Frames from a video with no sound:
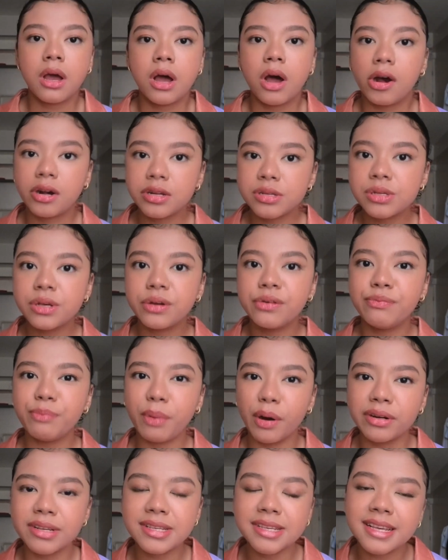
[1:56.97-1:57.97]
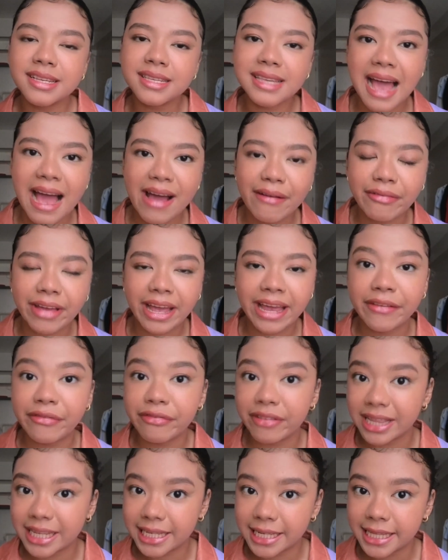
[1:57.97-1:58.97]
Also, bonuses have a
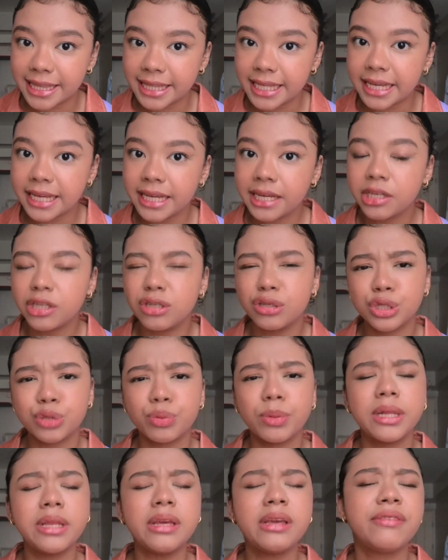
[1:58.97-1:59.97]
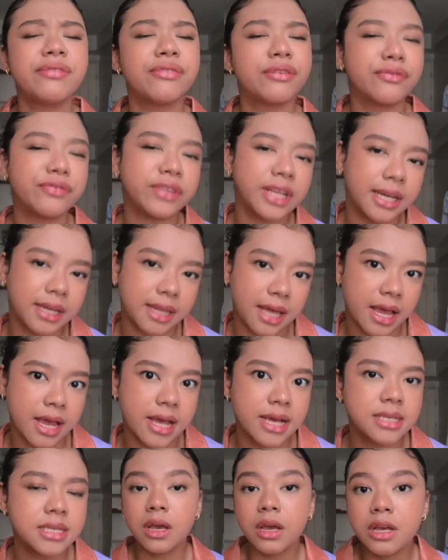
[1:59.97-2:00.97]
validity, usually 15
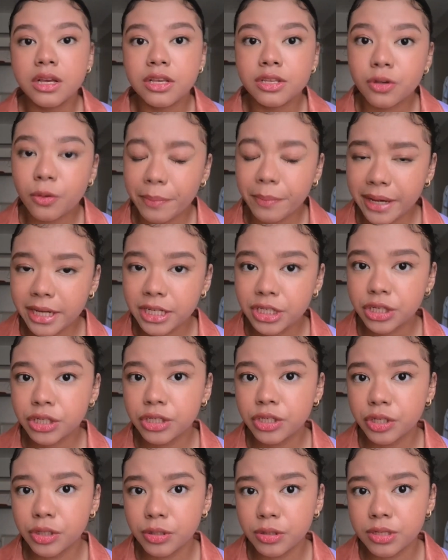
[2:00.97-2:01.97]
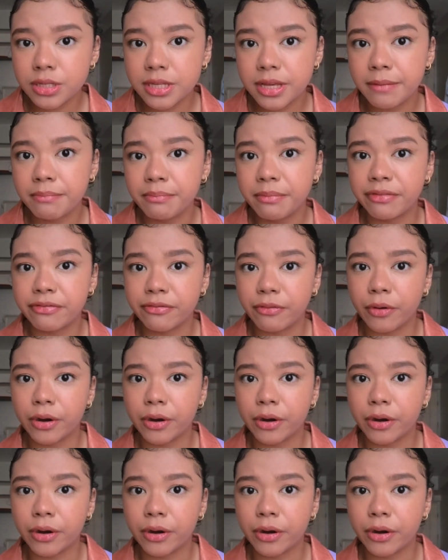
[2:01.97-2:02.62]
days, so make sure to use them before